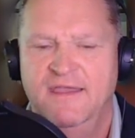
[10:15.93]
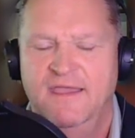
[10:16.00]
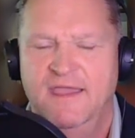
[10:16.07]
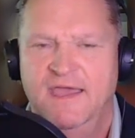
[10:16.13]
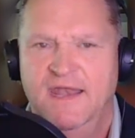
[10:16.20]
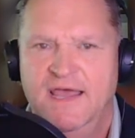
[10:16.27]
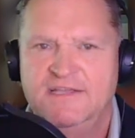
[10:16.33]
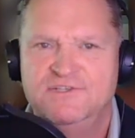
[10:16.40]

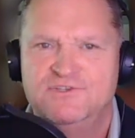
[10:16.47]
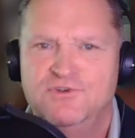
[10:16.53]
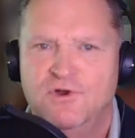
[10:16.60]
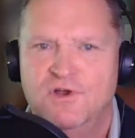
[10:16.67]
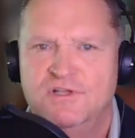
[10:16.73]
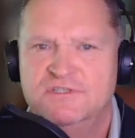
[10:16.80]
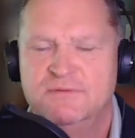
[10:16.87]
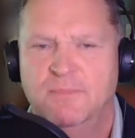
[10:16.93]
And I
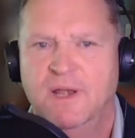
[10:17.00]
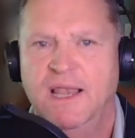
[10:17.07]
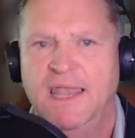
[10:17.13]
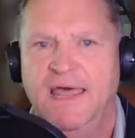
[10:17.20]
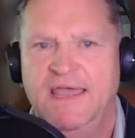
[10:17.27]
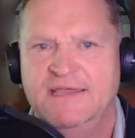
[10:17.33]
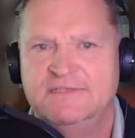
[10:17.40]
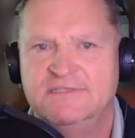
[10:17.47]
started some
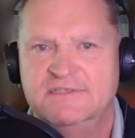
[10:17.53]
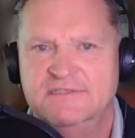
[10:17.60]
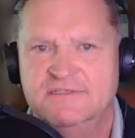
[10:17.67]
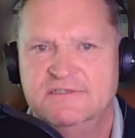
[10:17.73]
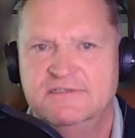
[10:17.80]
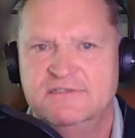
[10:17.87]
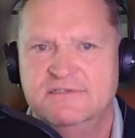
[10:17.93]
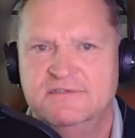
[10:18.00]

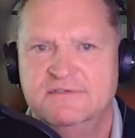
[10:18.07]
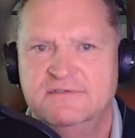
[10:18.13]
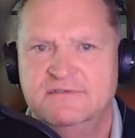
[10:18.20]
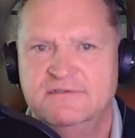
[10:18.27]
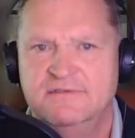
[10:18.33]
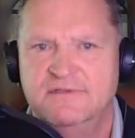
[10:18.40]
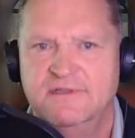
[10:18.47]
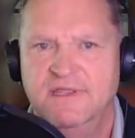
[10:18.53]
classes
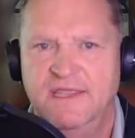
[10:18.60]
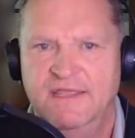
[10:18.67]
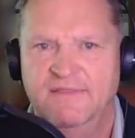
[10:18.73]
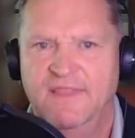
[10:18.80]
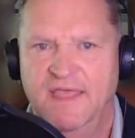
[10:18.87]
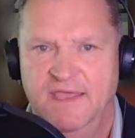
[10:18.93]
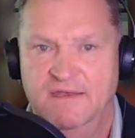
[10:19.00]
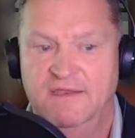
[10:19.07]
in
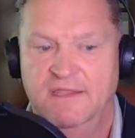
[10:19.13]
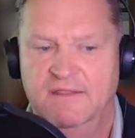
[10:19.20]
that